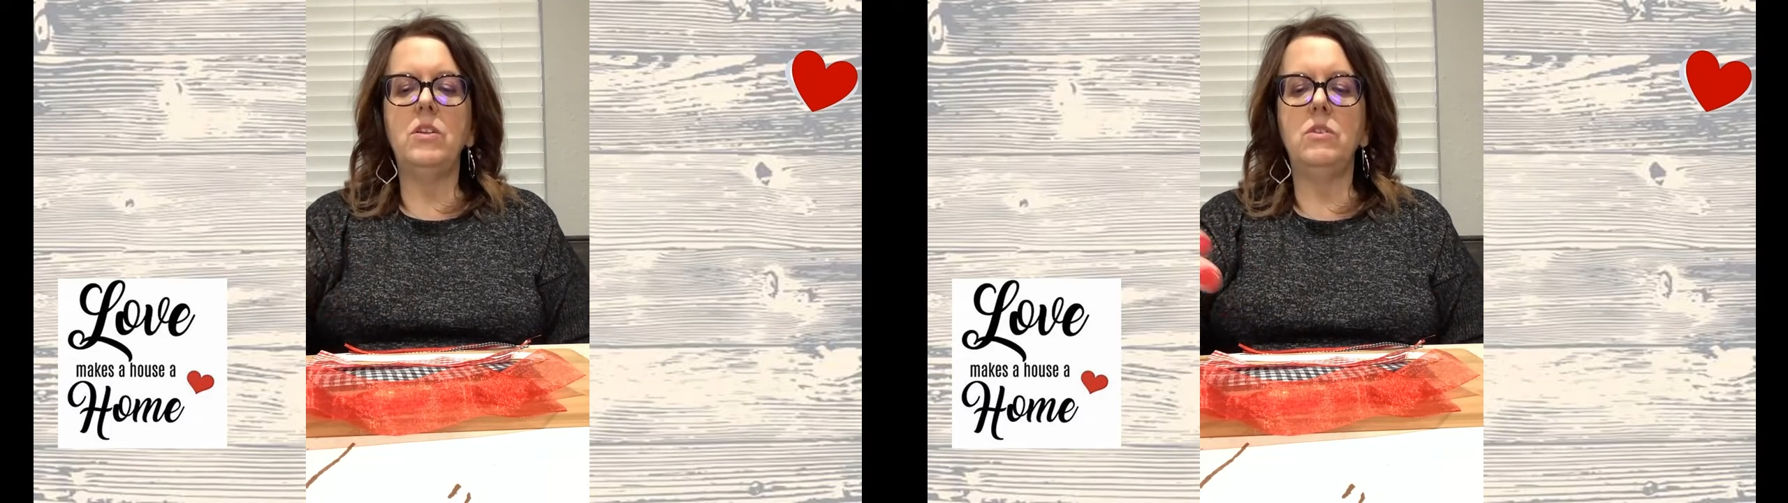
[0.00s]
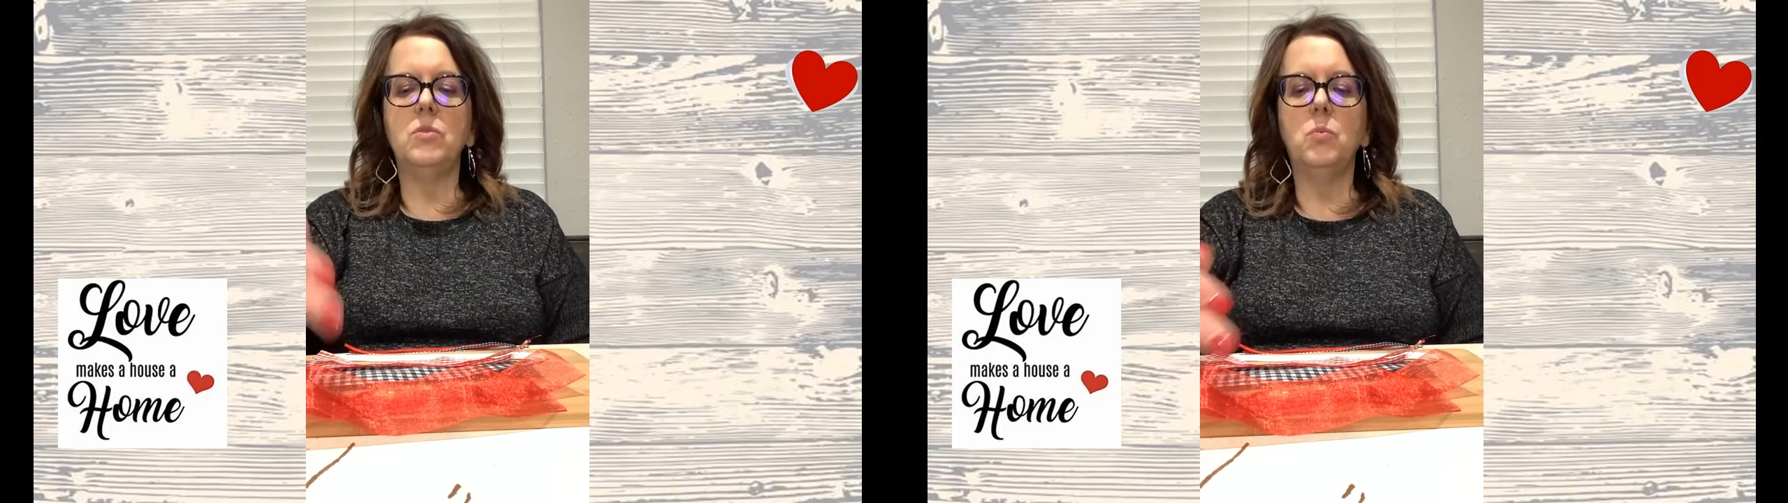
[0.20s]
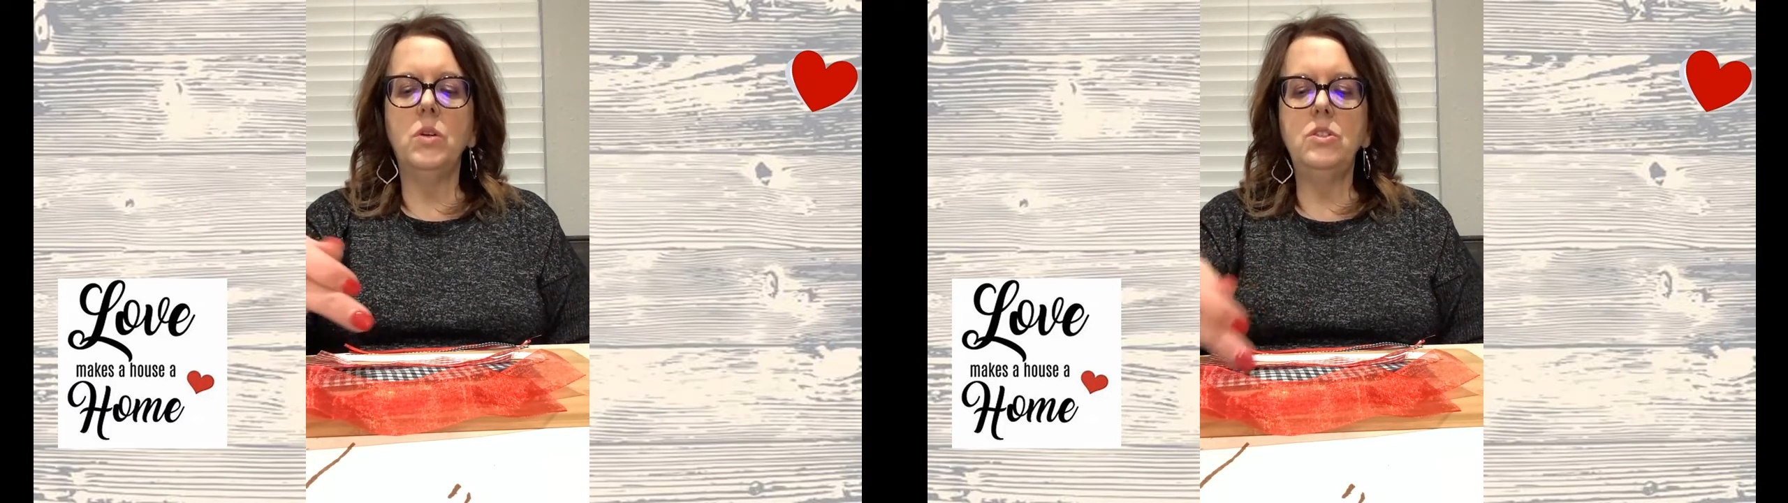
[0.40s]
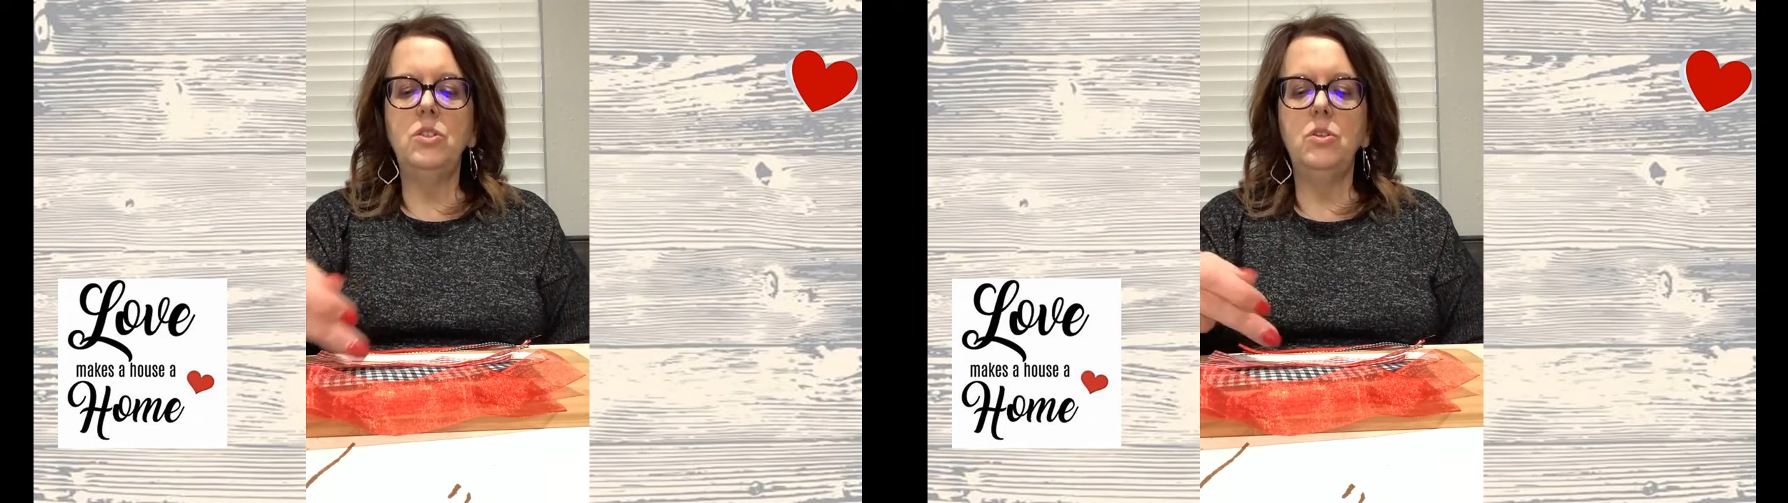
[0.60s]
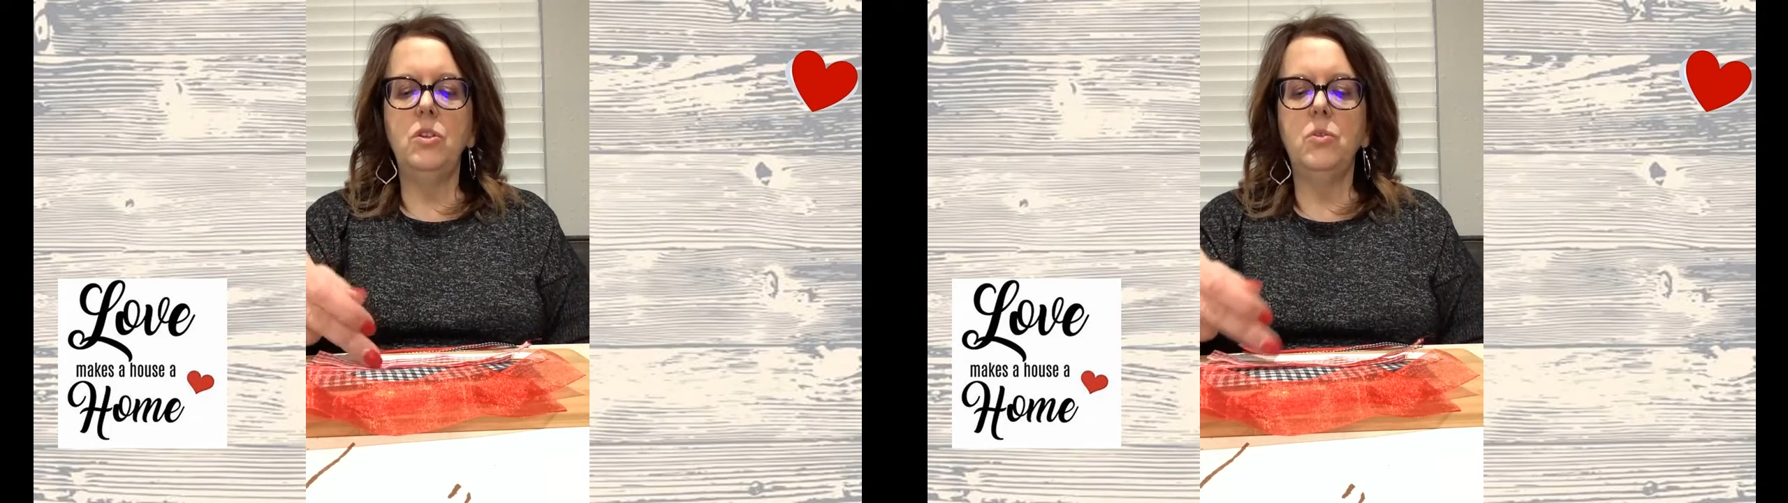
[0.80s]
use one,
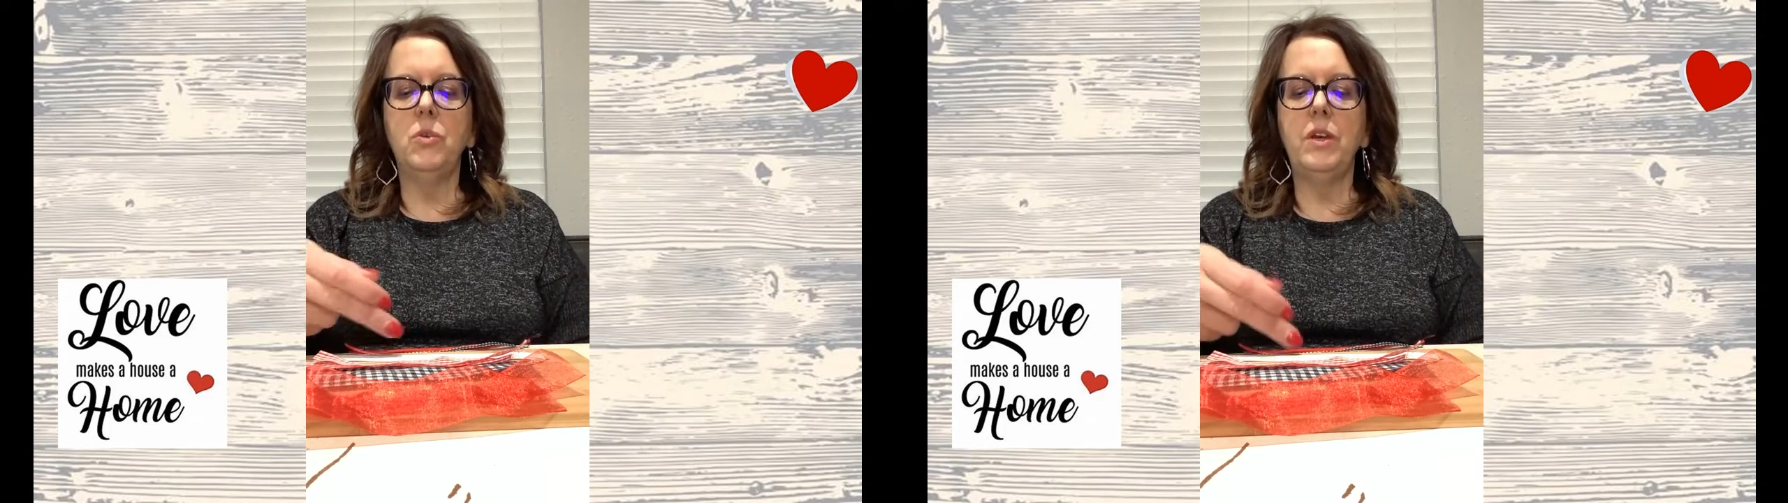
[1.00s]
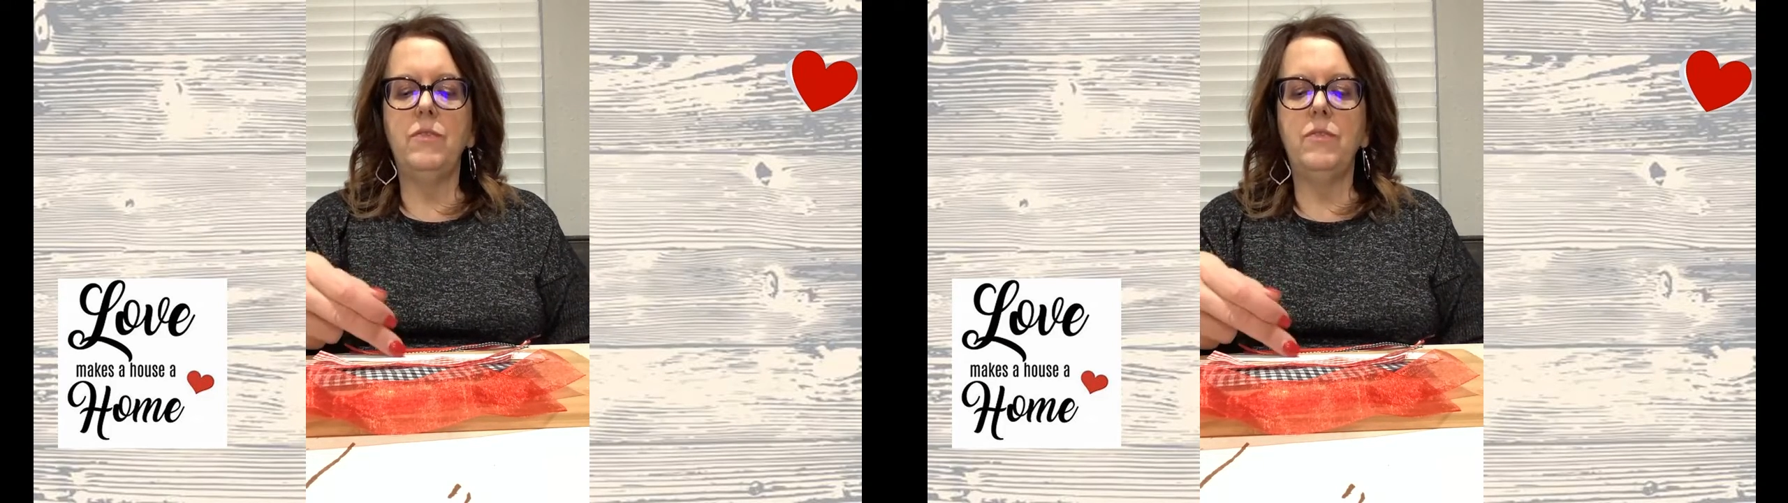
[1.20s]
two, three,